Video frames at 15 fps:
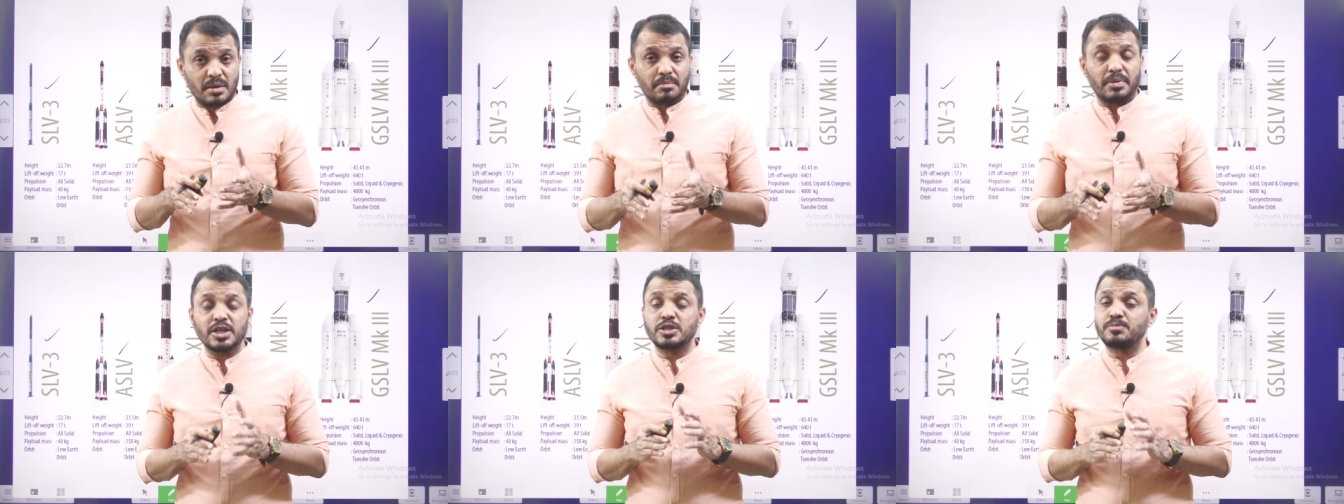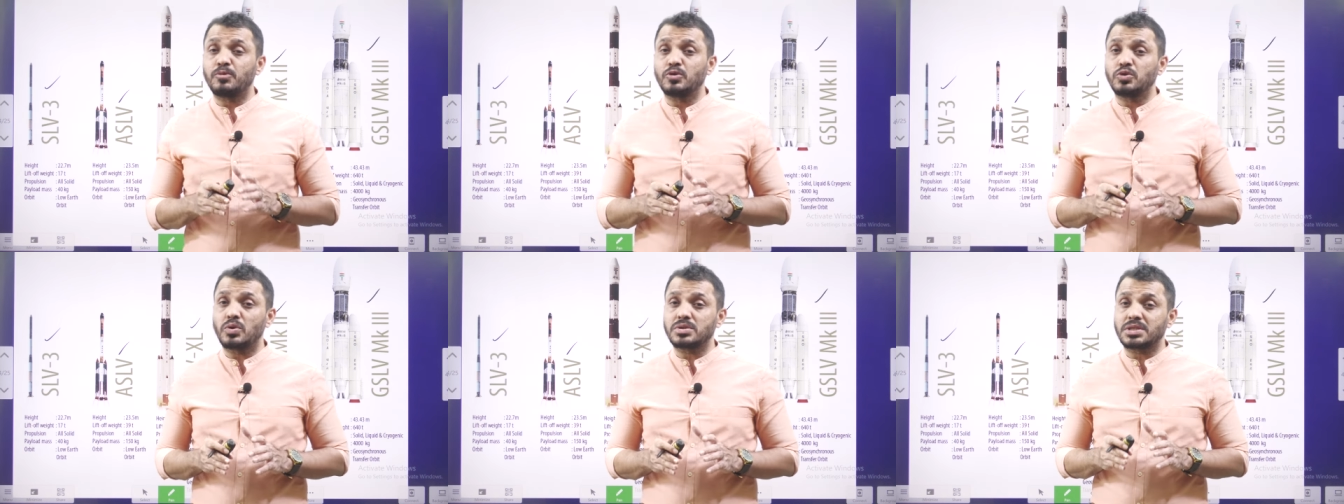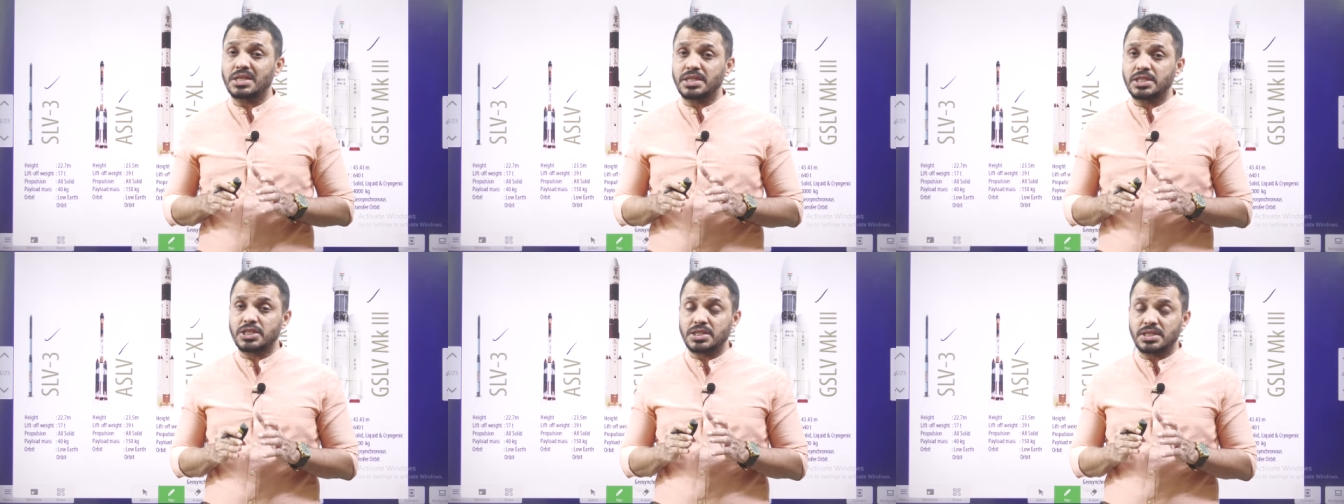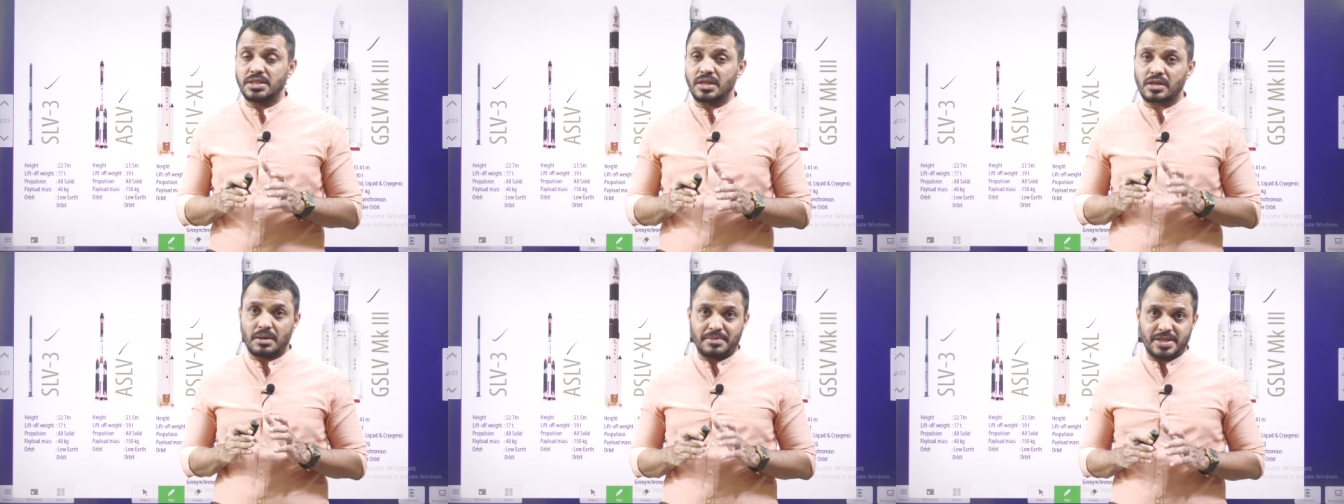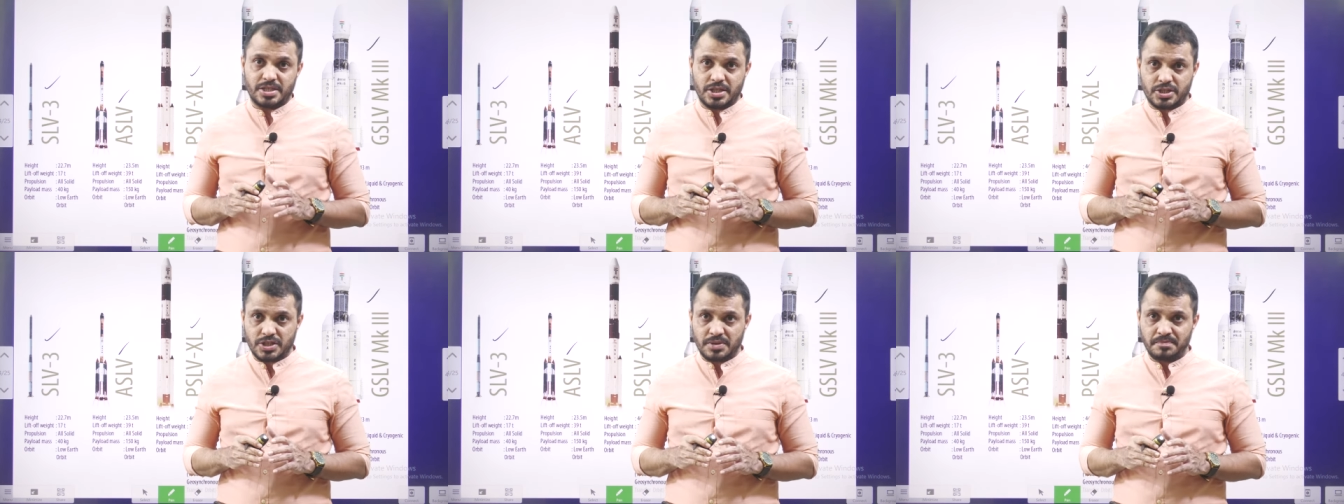please put those suggestions in the comment
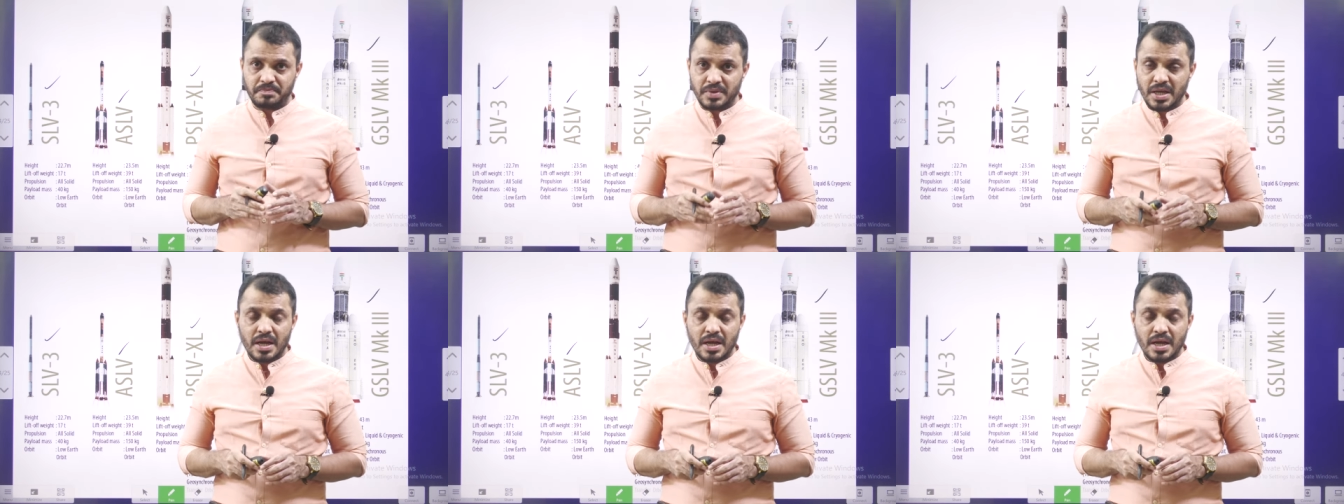section.